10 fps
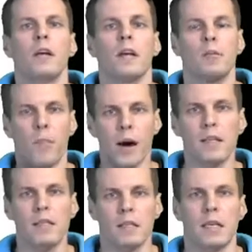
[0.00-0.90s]
It might
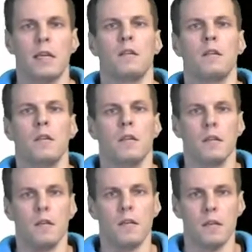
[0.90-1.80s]
say
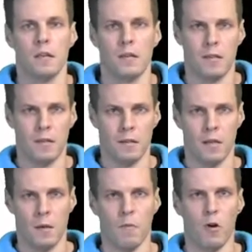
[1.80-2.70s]
some